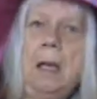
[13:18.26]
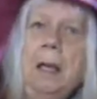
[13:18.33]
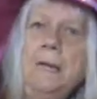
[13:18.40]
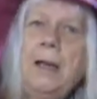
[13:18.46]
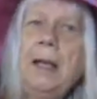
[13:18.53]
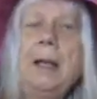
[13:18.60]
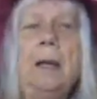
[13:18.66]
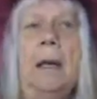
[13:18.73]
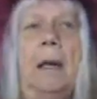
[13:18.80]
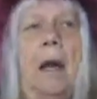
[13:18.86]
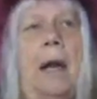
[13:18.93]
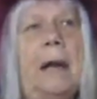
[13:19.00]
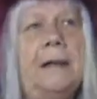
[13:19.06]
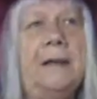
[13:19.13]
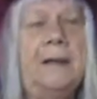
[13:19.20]
that
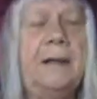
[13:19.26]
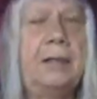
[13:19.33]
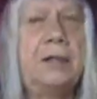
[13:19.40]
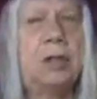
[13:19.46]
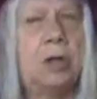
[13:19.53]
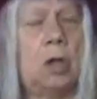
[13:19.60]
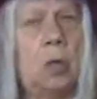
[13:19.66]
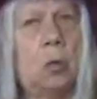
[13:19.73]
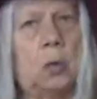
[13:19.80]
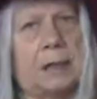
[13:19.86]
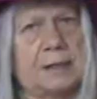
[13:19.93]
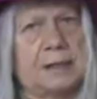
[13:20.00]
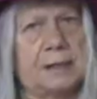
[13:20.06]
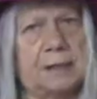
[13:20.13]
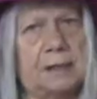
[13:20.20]
I think show
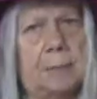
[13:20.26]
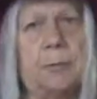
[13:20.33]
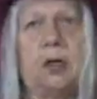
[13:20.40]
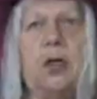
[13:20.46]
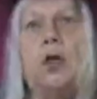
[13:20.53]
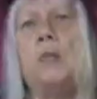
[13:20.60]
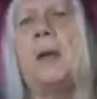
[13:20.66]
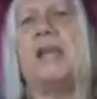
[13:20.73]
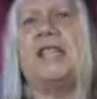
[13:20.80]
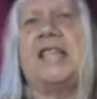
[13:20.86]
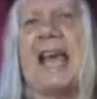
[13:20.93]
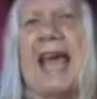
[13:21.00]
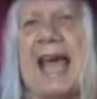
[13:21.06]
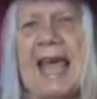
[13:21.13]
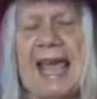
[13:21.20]
racism. Too much
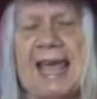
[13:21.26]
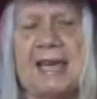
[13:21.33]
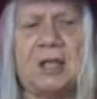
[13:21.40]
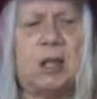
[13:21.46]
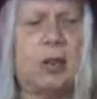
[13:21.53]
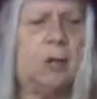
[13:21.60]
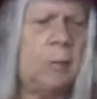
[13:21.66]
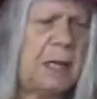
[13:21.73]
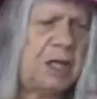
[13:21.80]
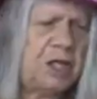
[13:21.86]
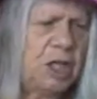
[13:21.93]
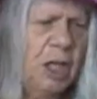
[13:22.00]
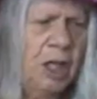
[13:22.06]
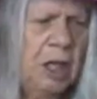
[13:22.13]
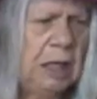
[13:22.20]
hate, too
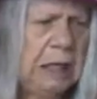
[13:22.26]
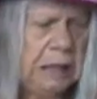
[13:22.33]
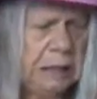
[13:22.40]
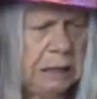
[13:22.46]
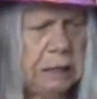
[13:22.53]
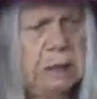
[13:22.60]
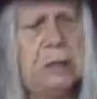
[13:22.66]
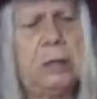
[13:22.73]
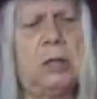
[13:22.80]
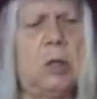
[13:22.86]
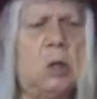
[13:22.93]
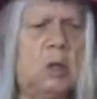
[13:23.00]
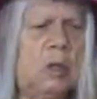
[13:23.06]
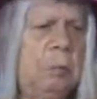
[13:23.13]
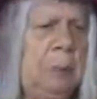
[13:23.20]
much, oh,
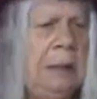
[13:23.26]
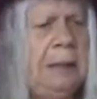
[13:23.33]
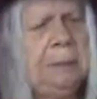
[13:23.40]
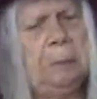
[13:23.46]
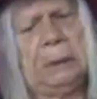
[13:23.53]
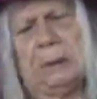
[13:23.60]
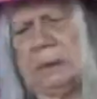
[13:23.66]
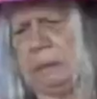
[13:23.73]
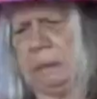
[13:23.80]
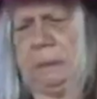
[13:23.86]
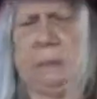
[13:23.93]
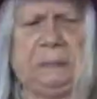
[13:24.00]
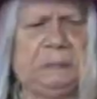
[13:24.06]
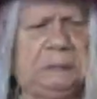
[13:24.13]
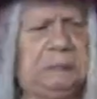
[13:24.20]
those people.
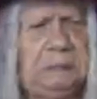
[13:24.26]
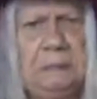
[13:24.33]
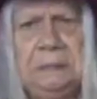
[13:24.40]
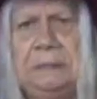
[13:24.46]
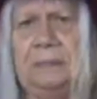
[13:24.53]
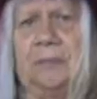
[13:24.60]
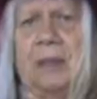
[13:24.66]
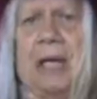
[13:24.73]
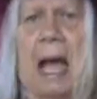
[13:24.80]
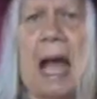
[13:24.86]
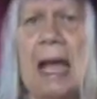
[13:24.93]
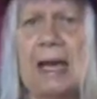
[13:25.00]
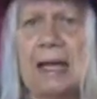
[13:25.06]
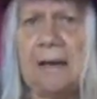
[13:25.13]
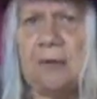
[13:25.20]

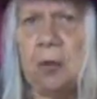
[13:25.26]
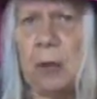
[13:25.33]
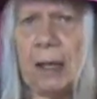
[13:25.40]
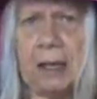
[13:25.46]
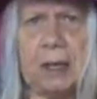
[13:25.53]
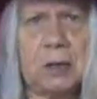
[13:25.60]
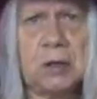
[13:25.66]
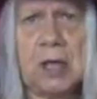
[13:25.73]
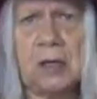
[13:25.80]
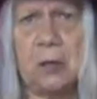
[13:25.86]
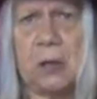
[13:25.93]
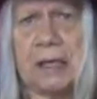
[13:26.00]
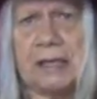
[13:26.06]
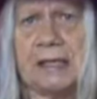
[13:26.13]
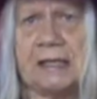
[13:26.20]
I lived 20 years on the
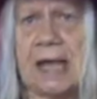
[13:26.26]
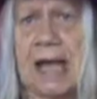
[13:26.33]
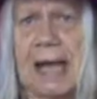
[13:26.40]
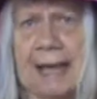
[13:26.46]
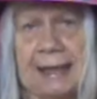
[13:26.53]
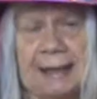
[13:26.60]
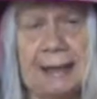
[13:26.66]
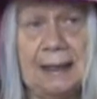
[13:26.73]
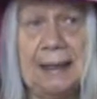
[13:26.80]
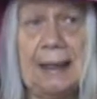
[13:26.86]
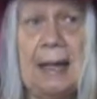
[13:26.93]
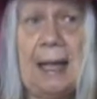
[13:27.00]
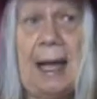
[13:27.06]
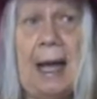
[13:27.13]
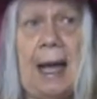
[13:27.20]
West Side.
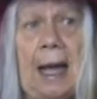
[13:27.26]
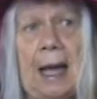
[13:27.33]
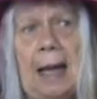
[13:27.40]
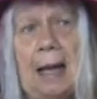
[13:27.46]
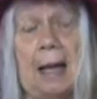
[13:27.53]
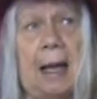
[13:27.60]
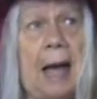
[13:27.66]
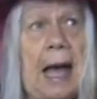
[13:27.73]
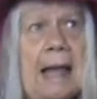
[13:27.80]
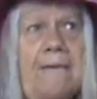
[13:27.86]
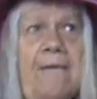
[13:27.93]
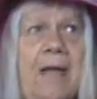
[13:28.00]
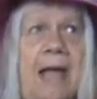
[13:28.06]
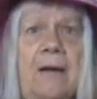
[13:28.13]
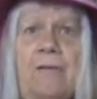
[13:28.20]

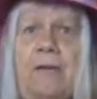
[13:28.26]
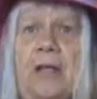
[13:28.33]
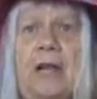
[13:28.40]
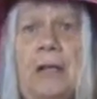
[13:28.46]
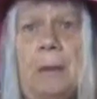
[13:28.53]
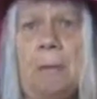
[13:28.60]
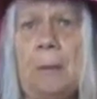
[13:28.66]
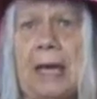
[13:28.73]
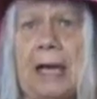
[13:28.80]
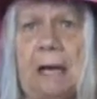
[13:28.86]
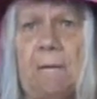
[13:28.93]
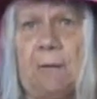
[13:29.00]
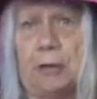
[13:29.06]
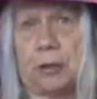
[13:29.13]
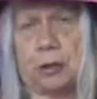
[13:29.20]
I found many,
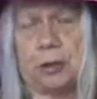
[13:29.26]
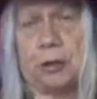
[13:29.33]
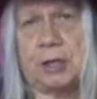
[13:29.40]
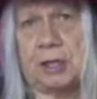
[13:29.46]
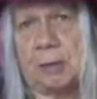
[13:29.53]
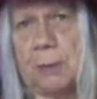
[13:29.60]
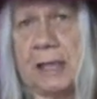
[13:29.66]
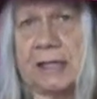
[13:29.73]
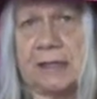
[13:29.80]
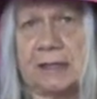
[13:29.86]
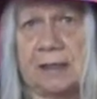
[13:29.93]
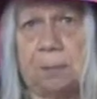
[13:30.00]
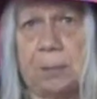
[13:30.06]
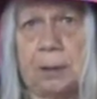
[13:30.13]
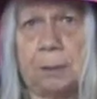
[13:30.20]
many virtues in the
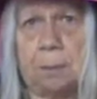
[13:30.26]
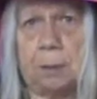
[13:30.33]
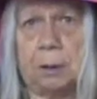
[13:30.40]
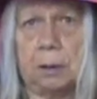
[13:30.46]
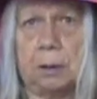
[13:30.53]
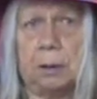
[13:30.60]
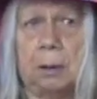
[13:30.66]
Mexican people.